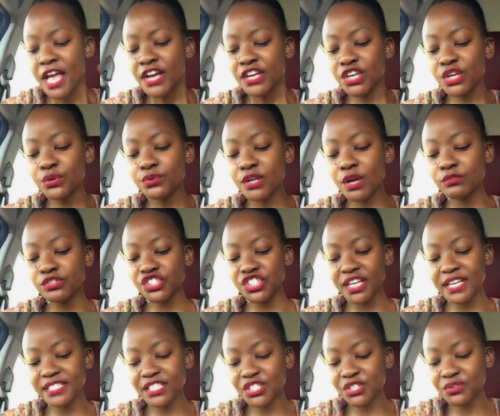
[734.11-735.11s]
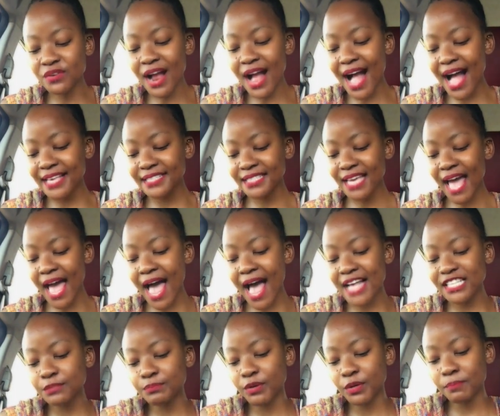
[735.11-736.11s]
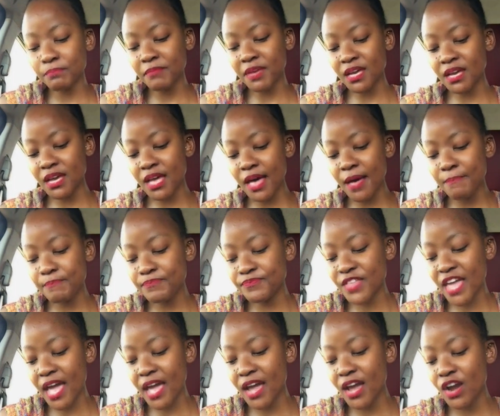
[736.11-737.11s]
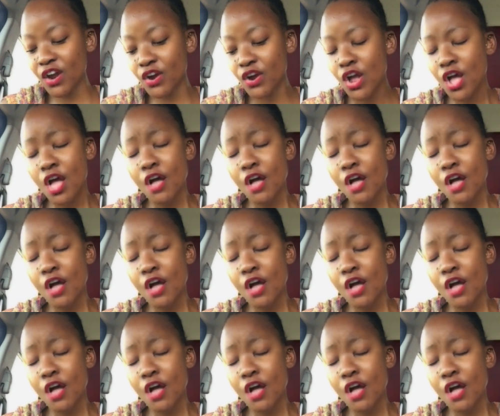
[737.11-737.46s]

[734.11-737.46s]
You know Jesus Christ has put me up there.